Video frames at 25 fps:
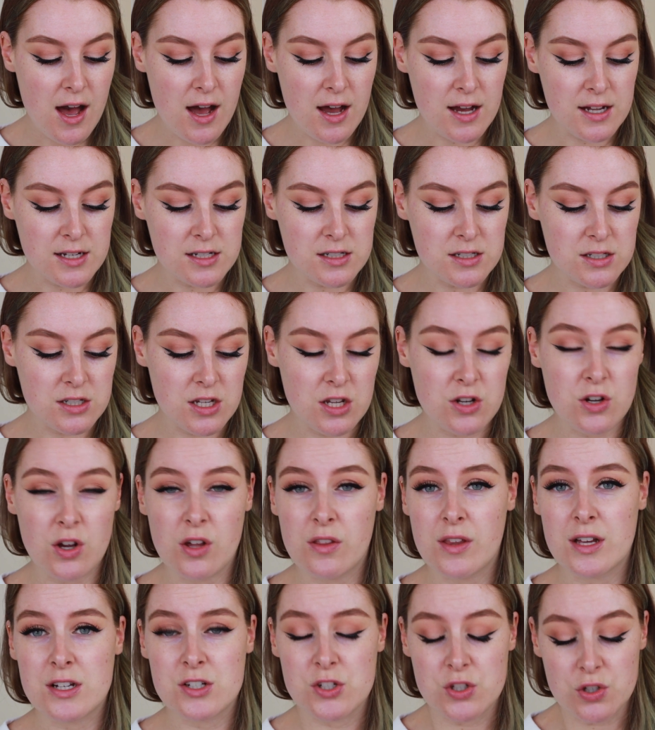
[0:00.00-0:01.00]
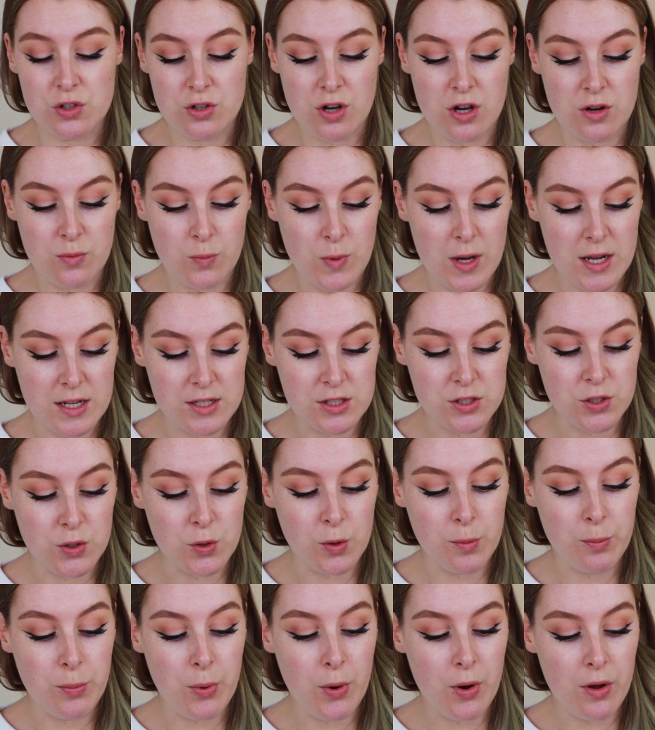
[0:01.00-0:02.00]
and are not that sure on where
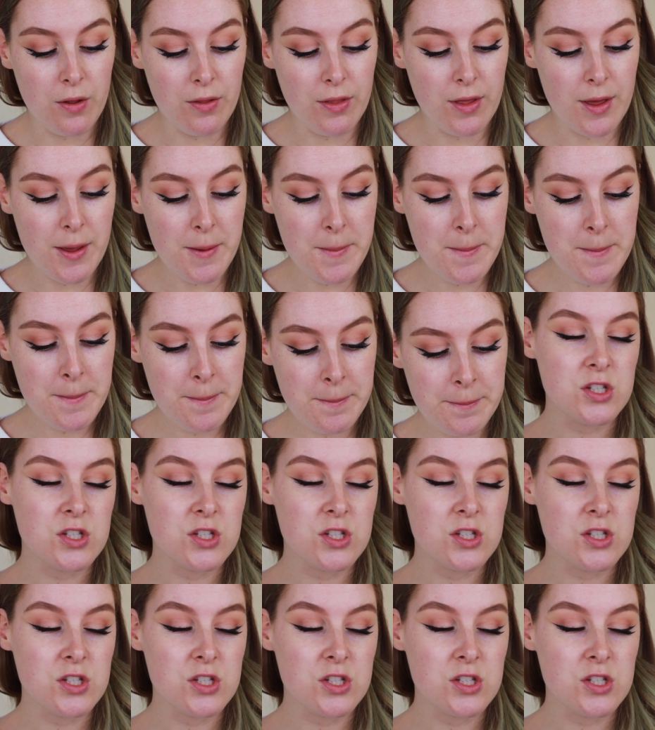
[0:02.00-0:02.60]
to put them.